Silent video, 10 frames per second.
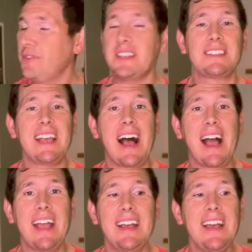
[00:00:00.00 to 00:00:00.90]
this
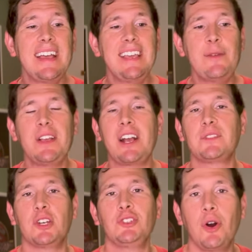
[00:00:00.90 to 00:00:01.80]
guy. He becomes
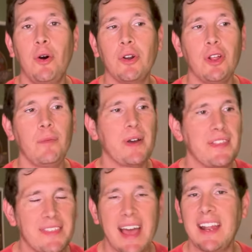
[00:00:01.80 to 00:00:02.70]
a total
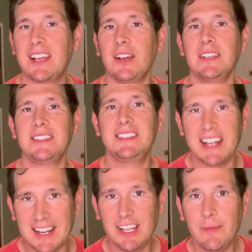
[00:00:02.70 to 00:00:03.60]
pathetic
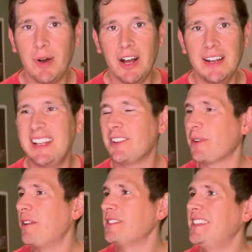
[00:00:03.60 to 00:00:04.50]
stick in the mud in
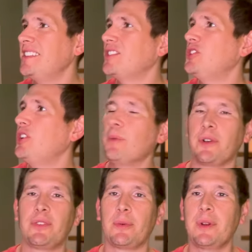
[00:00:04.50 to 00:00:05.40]
around season two or
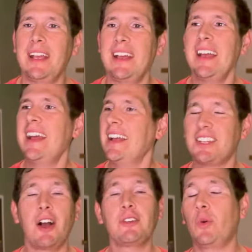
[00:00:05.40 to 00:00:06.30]
three. It's
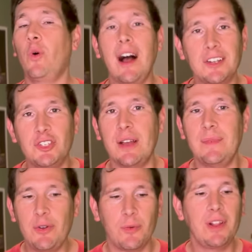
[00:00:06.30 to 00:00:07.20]
hard to watch him.
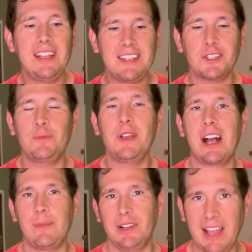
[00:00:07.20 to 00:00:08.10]
He really does
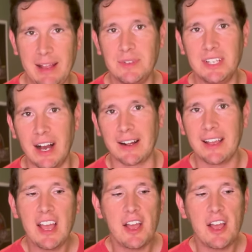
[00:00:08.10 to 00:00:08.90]
become a lame duck.